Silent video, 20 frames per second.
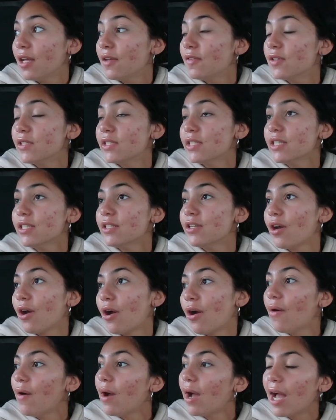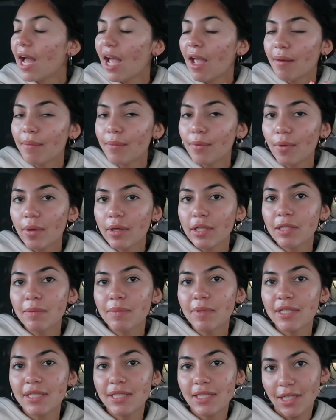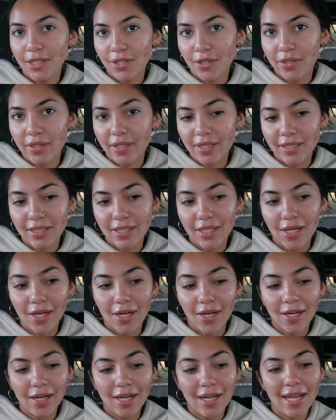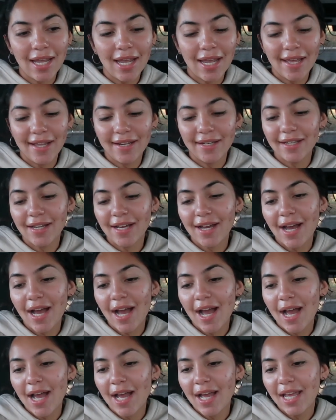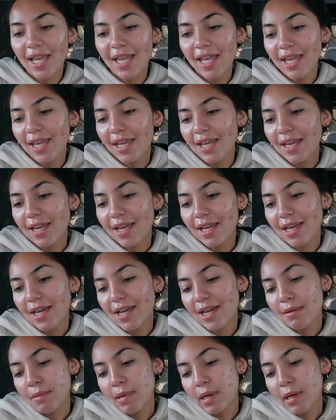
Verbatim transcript: If you didn't know, I'm going to be a senior this year and I am